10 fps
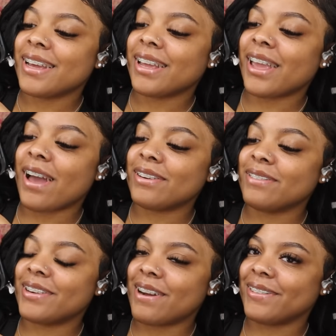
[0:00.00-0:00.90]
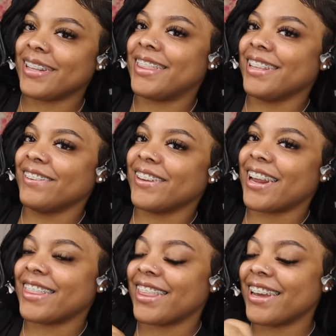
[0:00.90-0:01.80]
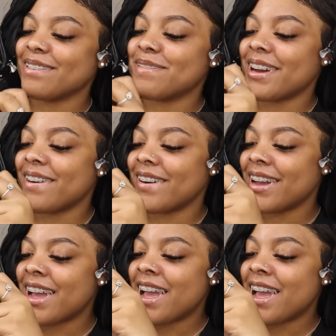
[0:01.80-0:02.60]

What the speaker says: y'all know what I want to see, what I think about.